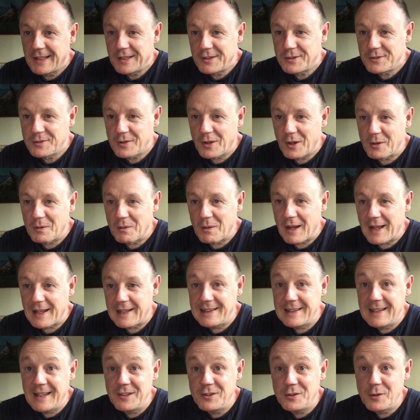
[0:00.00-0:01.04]
So
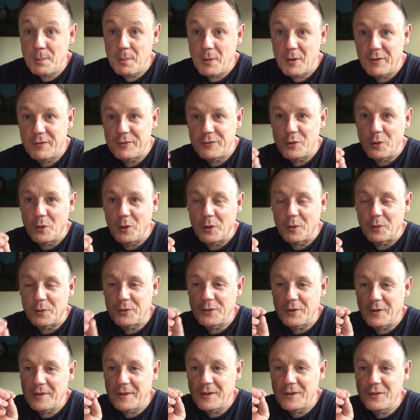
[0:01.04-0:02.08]
Elizabeth Doyle.
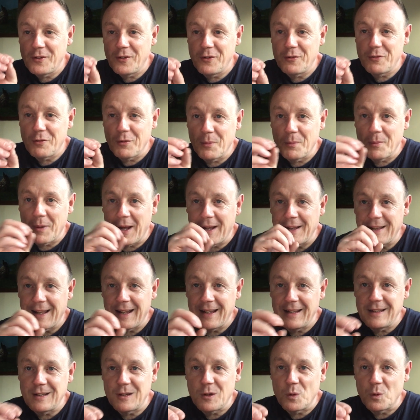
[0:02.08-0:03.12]
So this is from a
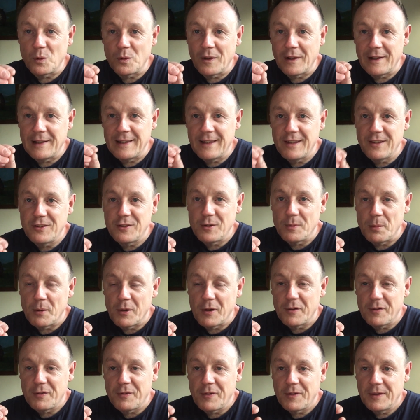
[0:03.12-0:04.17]
lady called
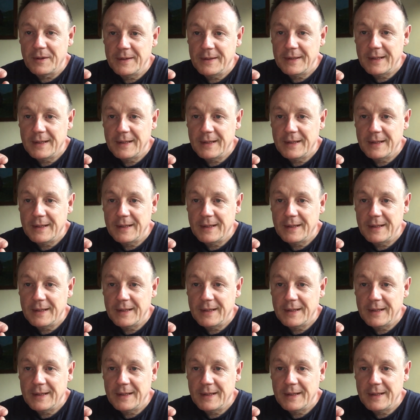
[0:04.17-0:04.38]
Elizabeth,